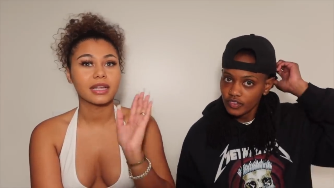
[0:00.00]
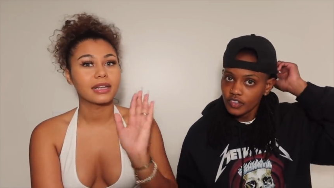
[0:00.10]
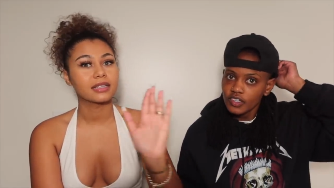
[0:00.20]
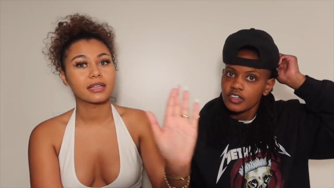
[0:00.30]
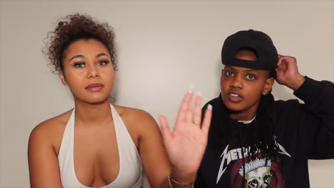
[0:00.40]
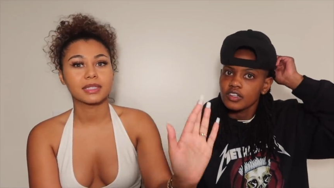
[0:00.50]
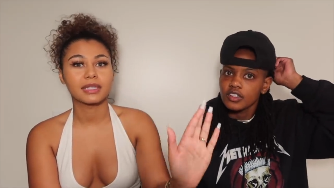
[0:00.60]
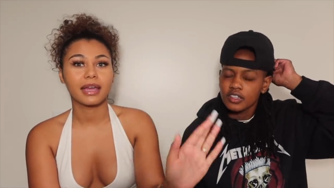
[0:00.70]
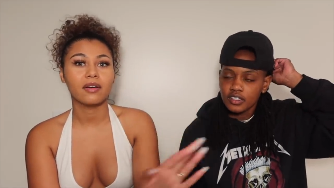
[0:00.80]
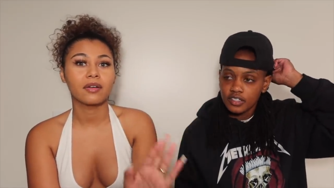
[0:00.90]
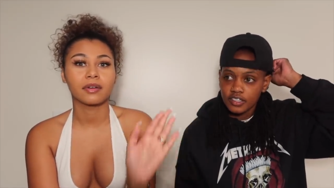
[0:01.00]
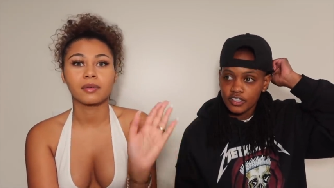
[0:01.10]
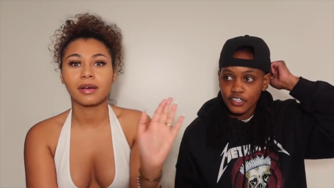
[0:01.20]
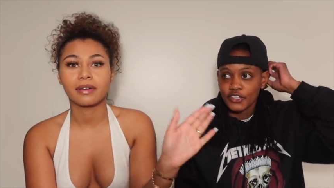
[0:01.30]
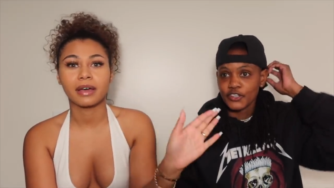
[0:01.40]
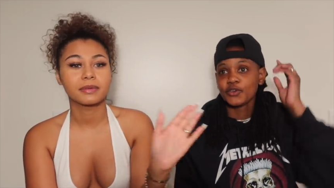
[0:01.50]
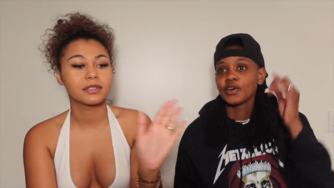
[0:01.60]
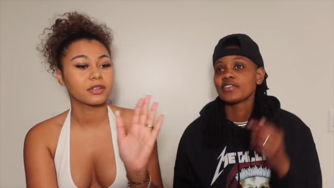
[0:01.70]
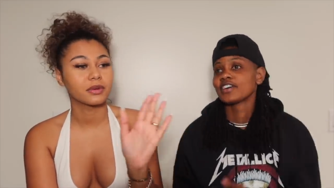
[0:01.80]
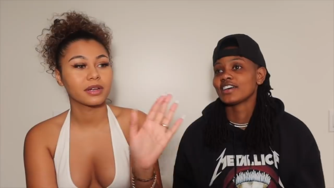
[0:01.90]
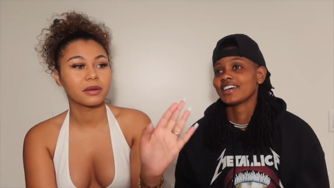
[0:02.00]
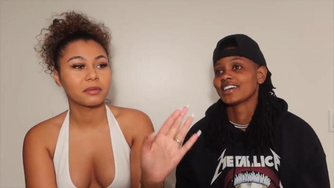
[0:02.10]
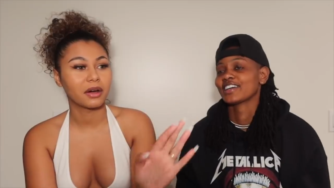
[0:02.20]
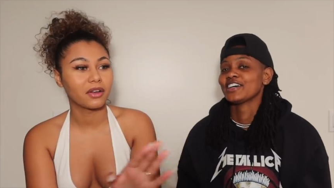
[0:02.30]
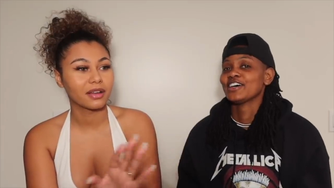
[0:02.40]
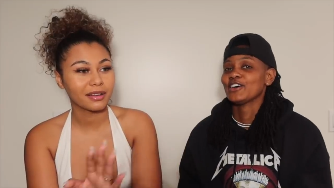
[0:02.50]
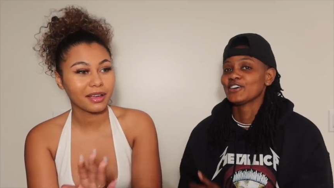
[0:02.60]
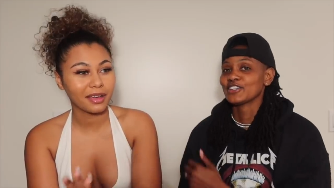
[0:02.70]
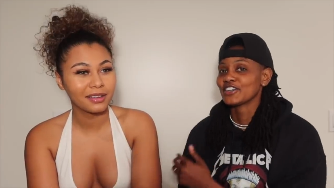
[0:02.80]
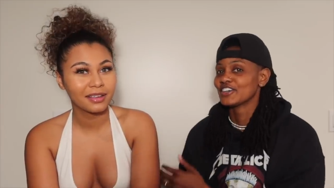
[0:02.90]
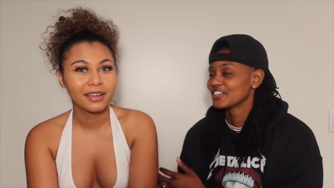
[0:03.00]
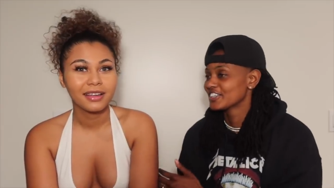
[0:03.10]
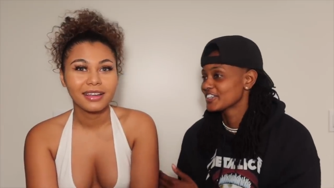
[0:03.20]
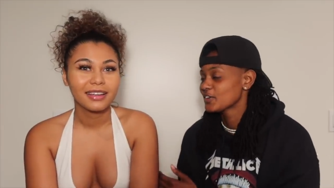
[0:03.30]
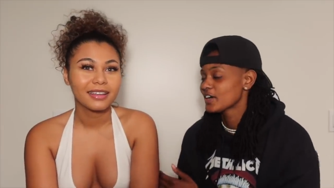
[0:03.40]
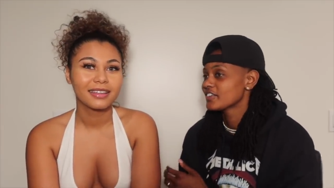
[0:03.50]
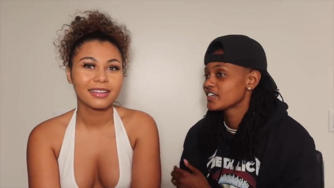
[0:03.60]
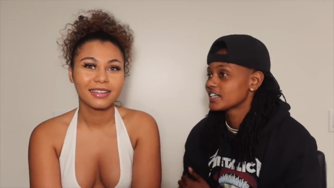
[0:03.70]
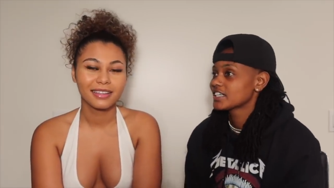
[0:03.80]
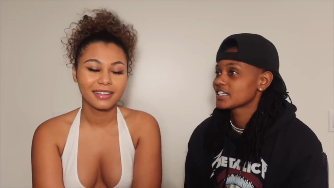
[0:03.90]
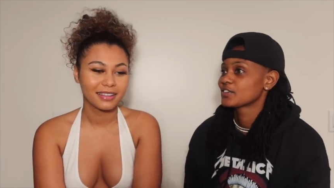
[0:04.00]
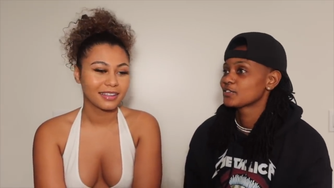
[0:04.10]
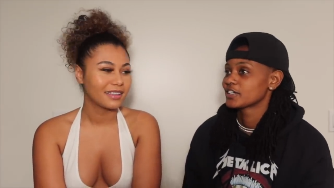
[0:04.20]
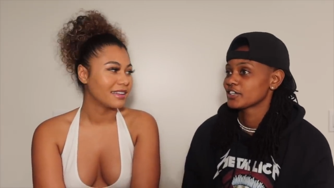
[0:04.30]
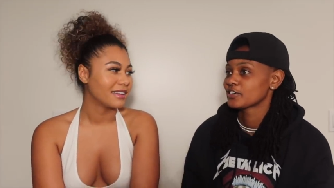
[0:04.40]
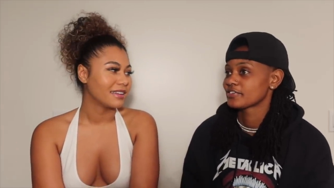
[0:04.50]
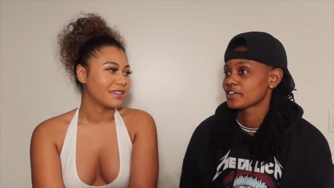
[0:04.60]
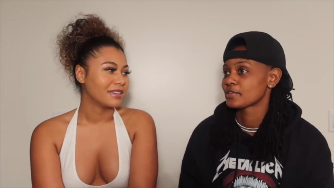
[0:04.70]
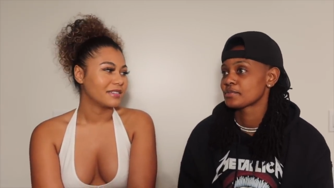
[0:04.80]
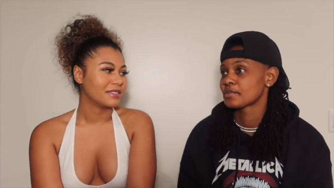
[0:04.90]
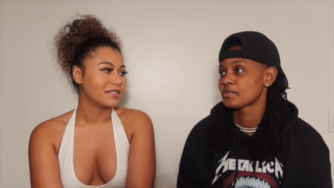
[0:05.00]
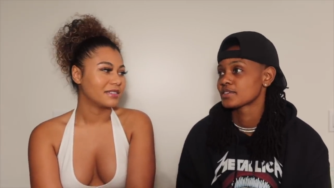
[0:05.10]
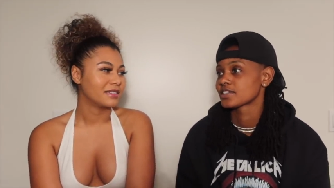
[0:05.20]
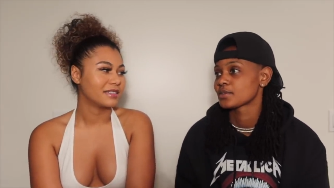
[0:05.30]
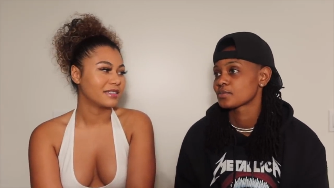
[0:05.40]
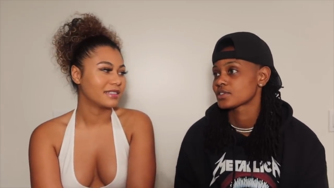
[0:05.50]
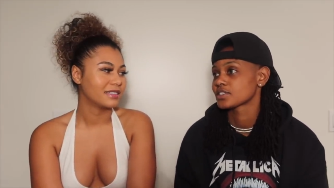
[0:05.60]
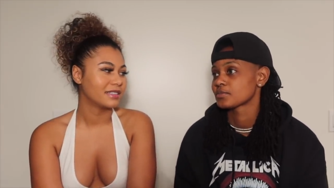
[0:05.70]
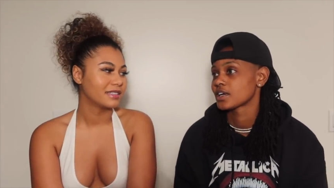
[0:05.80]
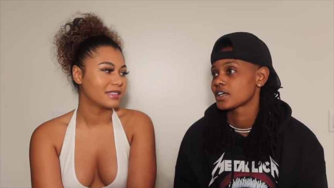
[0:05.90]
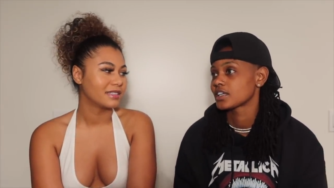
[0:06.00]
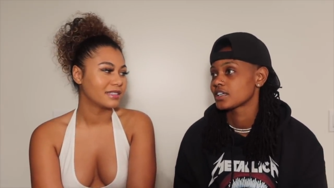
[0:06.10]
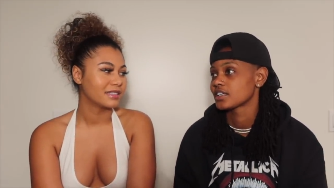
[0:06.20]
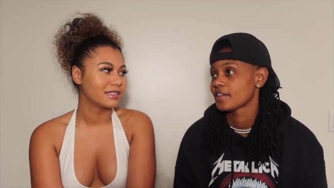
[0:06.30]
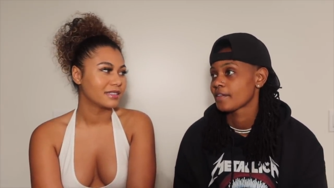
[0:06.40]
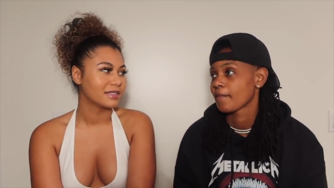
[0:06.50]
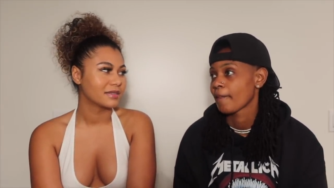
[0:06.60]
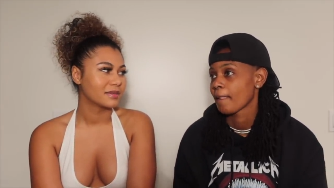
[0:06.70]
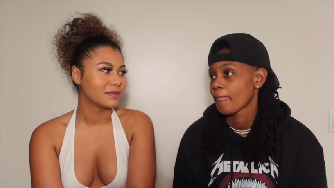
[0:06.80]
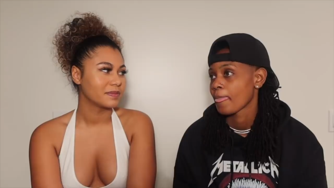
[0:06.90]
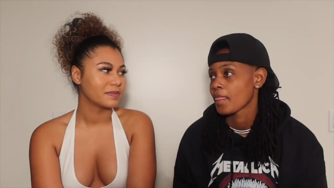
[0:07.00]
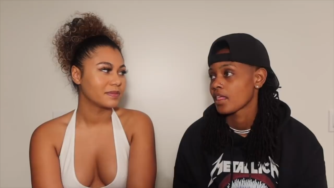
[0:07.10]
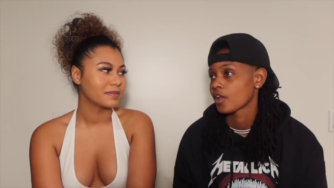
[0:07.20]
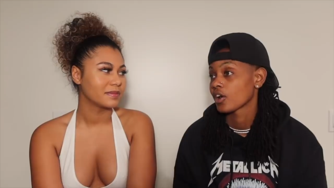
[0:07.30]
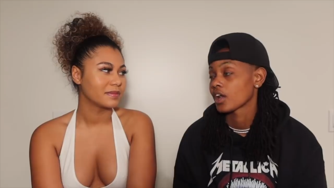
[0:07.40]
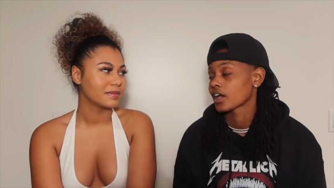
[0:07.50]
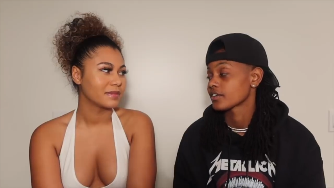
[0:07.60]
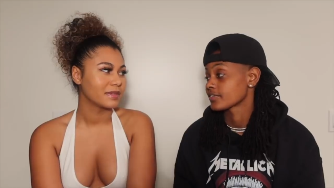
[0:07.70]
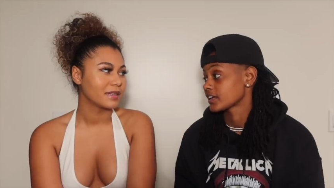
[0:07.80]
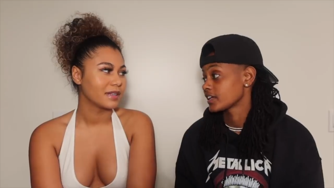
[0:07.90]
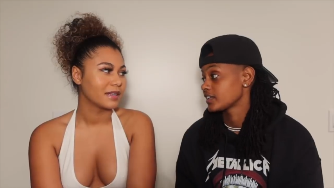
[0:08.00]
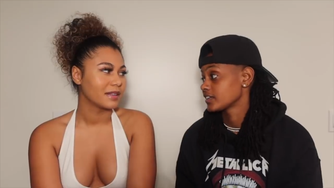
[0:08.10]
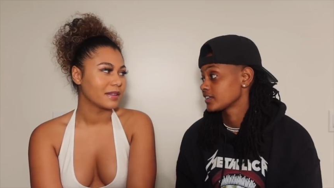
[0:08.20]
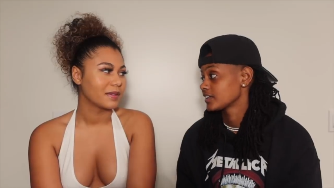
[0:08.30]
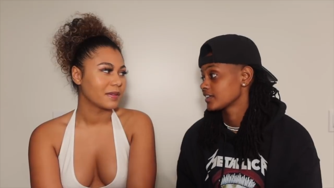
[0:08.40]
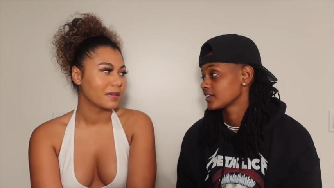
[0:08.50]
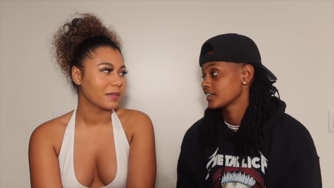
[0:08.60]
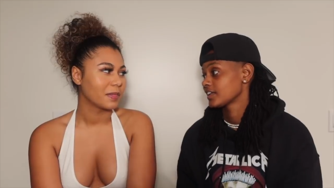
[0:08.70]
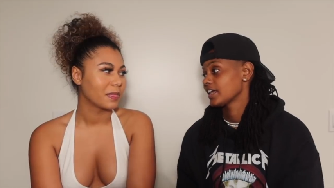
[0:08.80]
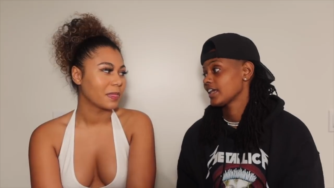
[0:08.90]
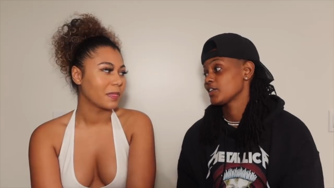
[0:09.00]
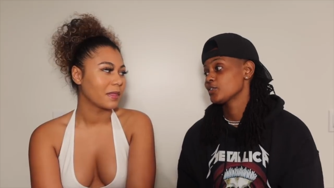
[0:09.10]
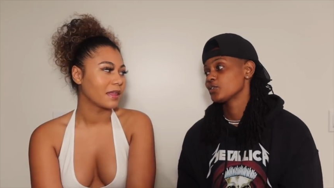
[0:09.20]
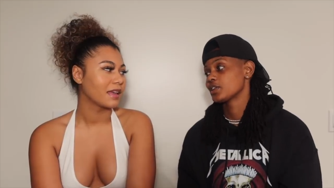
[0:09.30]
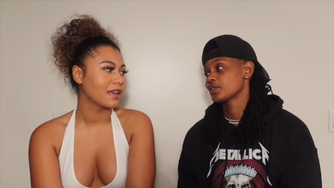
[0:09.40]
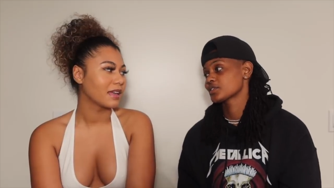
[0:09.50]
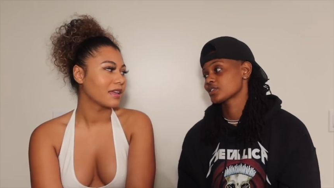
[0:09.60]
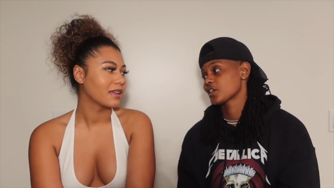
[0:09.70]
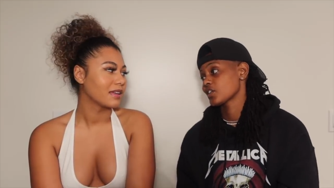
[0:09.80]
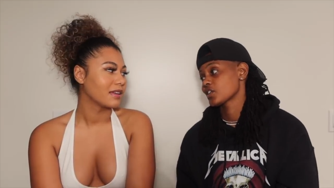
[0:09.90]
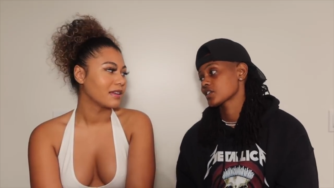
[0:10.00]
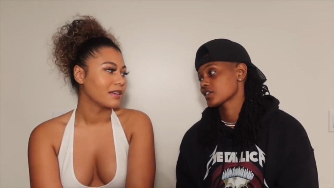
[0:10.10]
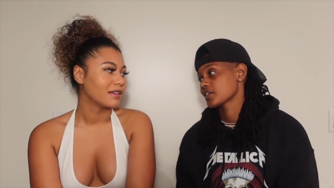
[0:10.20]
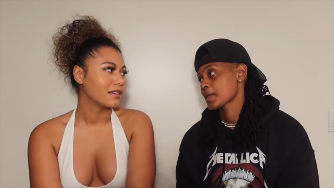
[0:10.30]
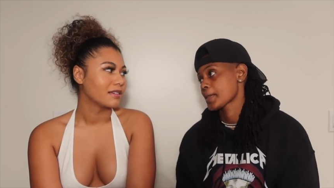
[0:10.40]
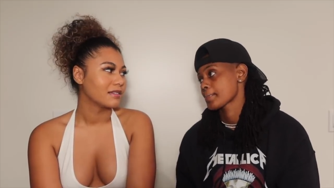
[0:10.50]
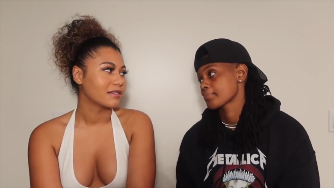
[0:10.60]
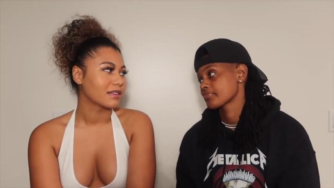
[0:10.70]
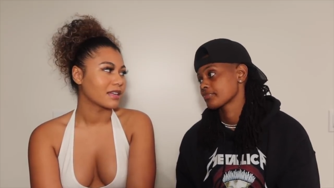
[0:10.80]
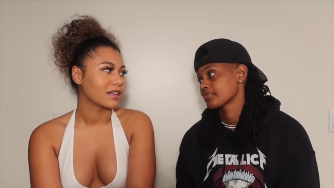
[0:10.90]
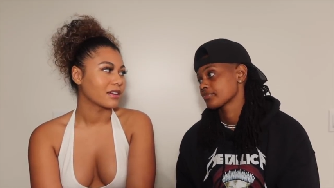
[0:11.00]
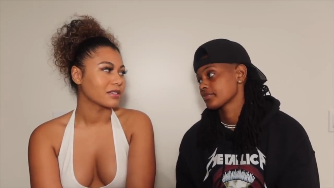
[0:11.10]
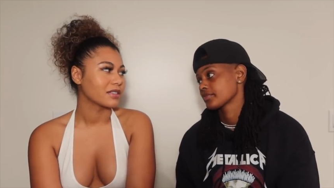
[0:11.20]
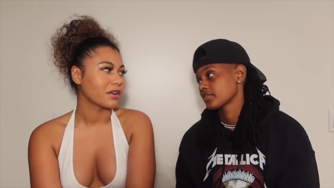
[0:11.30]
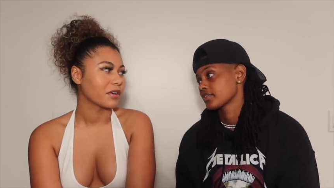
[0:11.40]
Speaker 1: say, listen, stay out of it. Whatever
Speaker 2: happens, I don't want to hear about it. Okay? Hold on. You ever hook one of your family members up with somebody, or like a friend, and you knew there was a dog, and it goes